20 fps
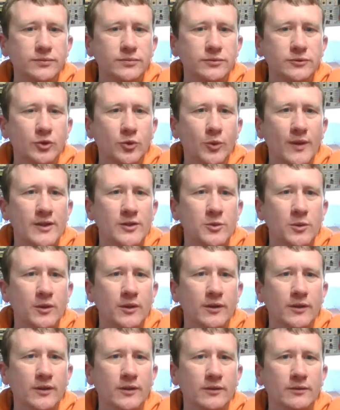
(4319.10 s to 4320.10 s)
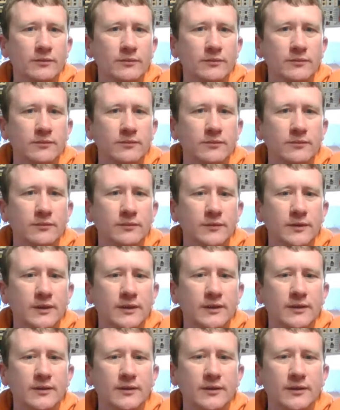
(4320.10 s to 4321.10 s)
Or will this work?
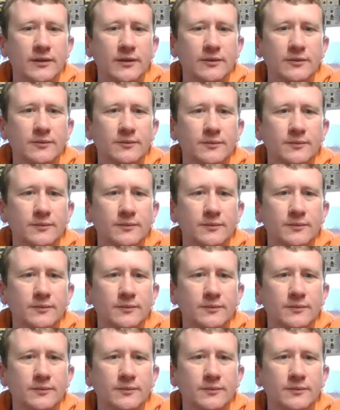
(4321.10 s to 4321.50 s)
No.